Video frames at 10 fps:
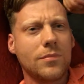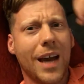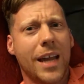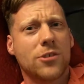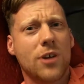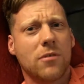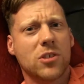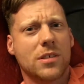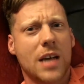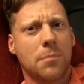And he
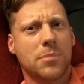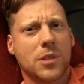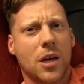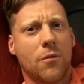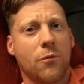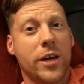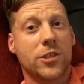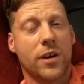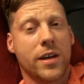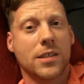travels on top of freight
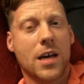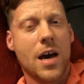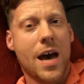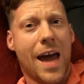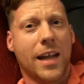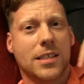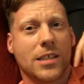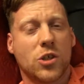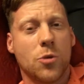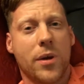trains, and it's a
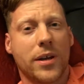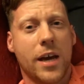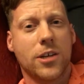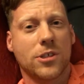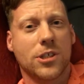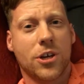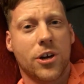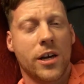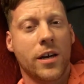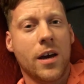super dangerous
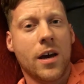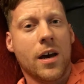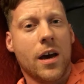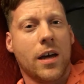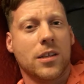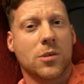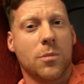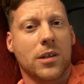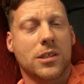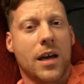journey, in so
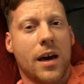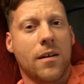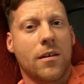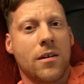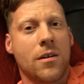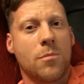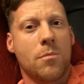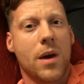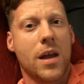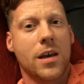much that
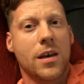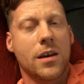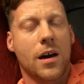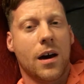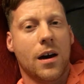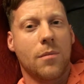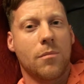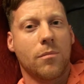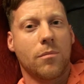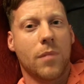many
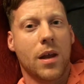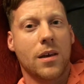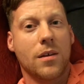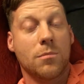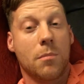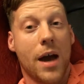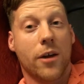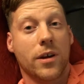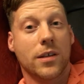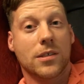
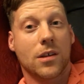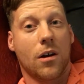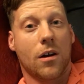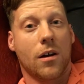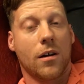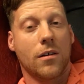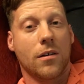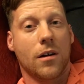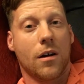migrants are